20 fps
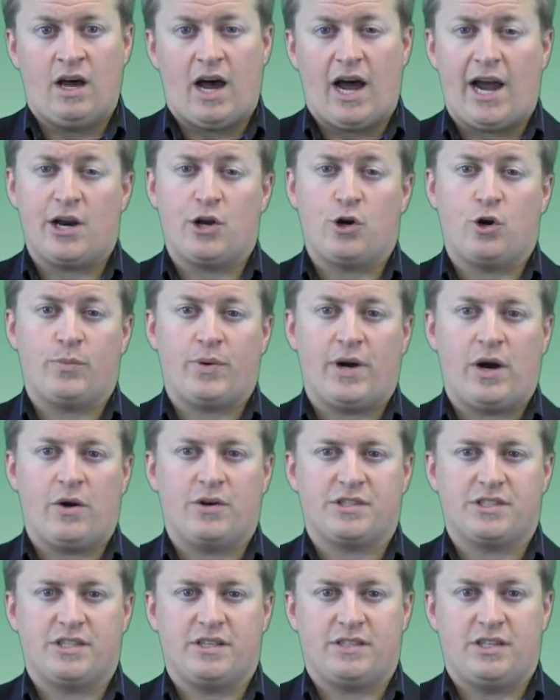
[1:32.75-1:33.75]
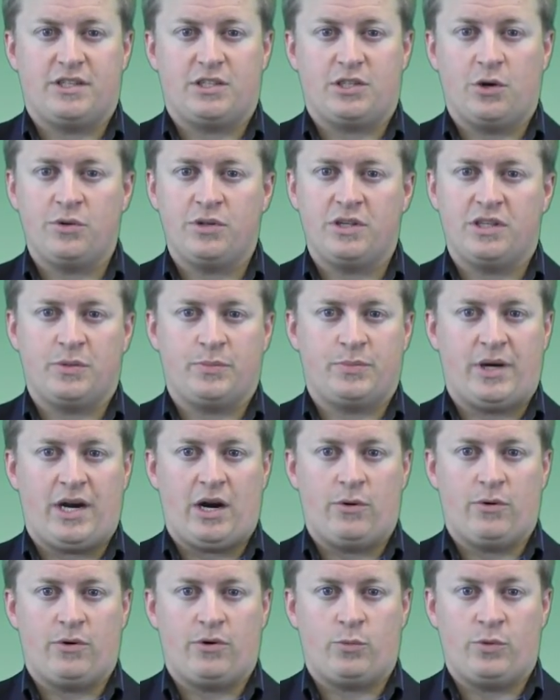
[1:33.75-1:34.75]
Idaho Power says they don't need the
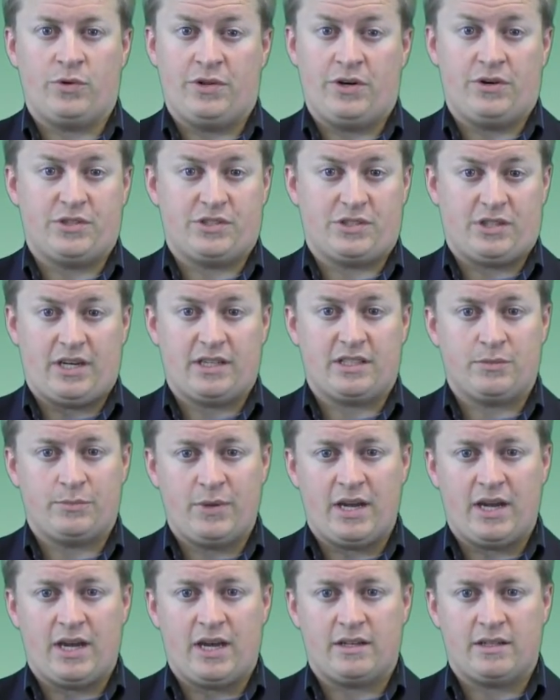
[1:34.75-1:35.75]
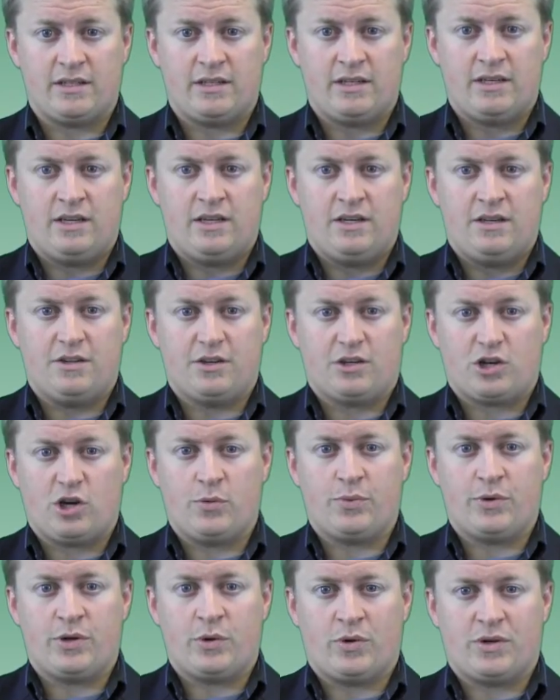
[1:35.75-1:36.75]
power when there is light demand. The
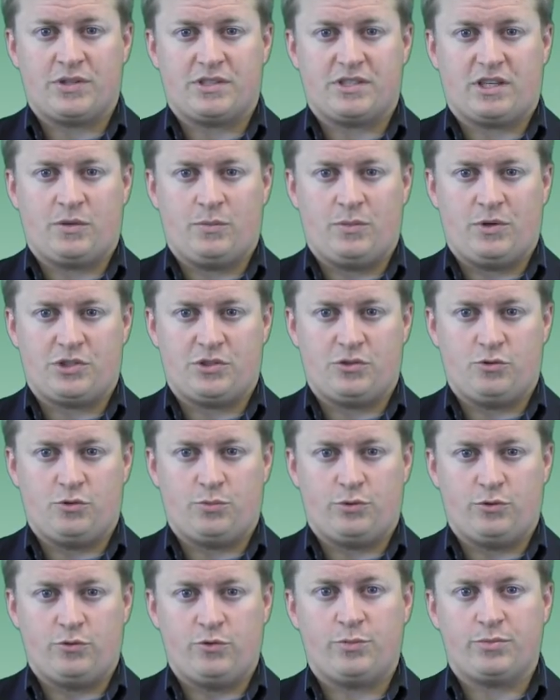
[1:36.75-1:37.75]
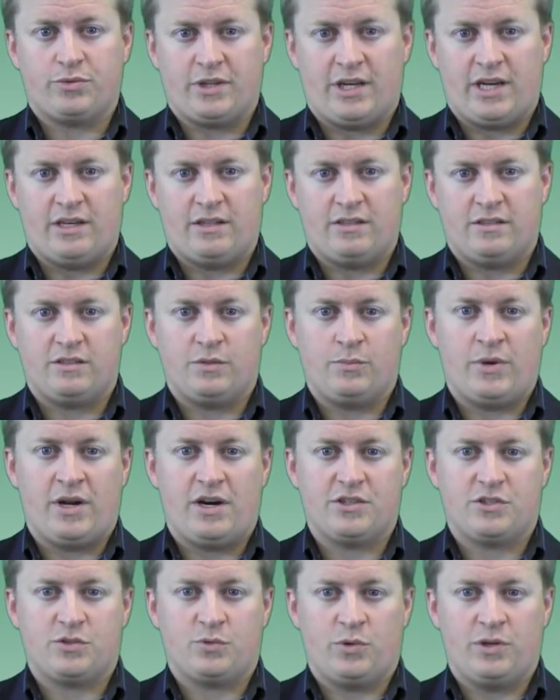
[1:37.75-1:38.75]
company wants the commission to approve a plan to
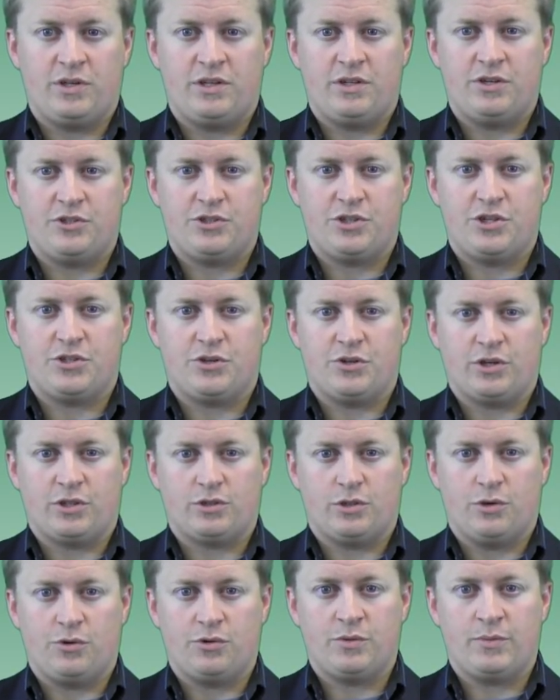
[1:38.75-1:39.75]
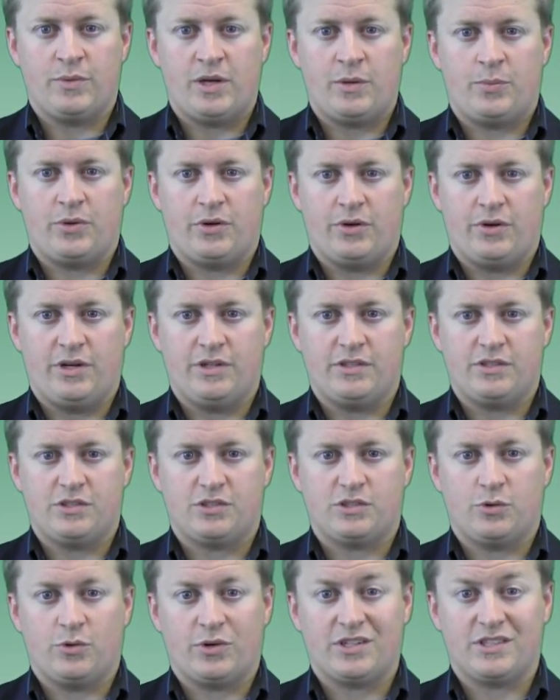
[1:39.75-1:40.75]
manage the wind energy during low demand periods
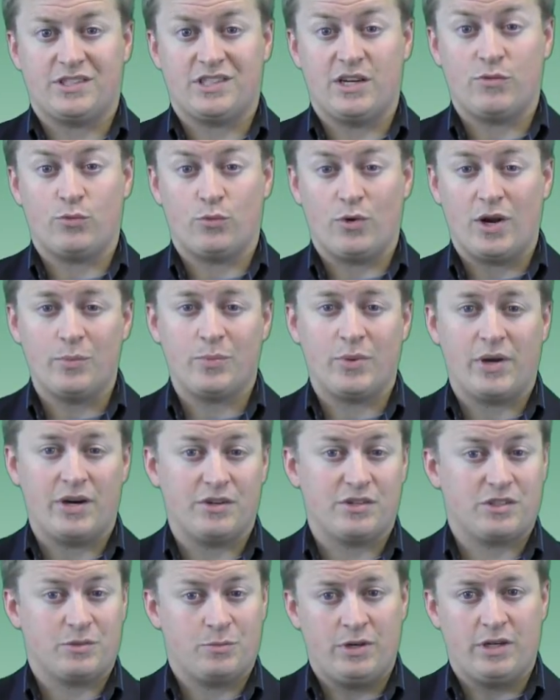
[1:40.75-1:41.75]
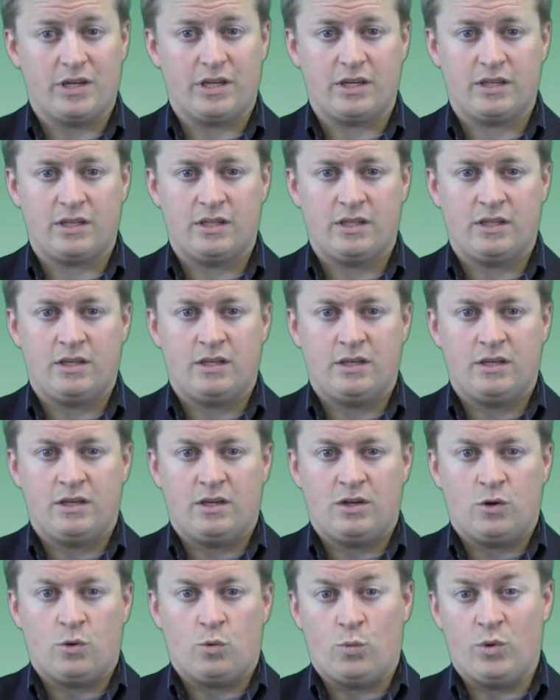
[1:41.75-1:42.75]
so it can save ratepayers some money.
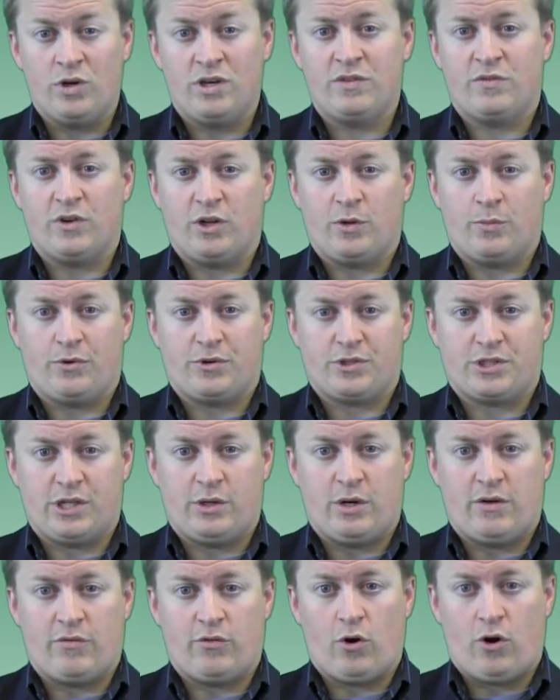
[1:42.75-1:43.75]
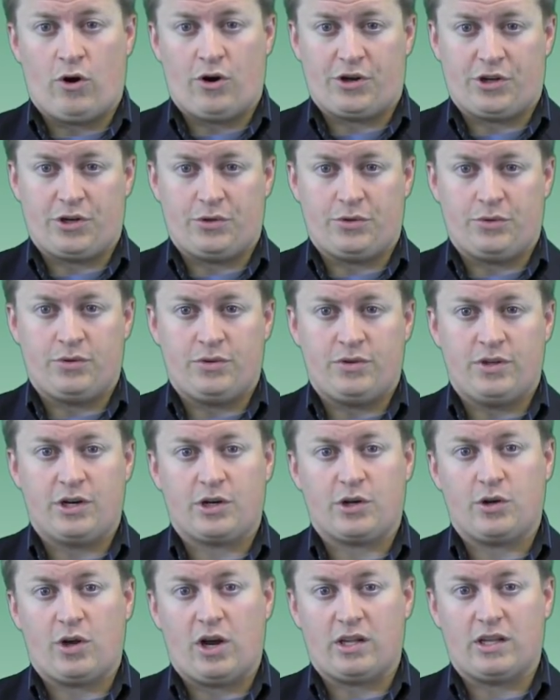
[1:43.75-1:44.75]
Wind developers, however, argue
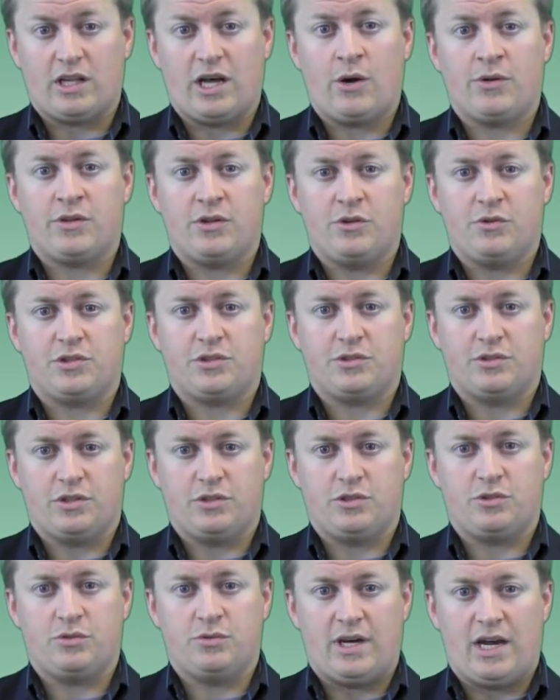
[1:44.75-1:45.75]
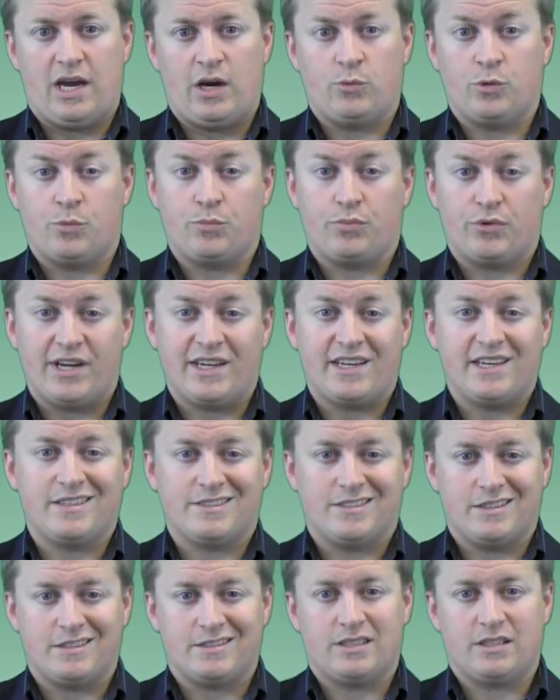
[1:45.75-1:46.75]
that allowing the utility to do that would break
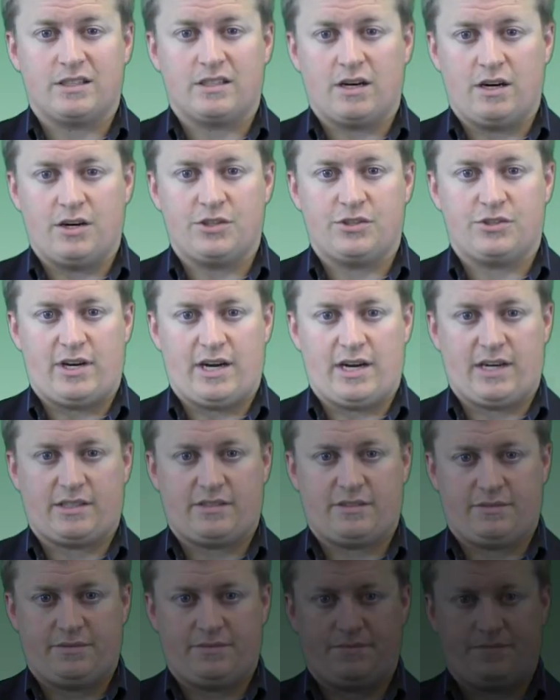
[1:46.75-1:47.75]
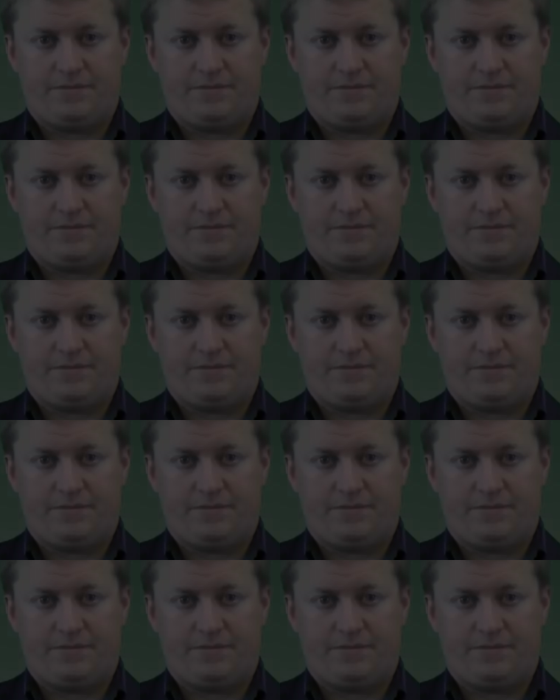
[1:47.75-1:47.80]
existing contracts.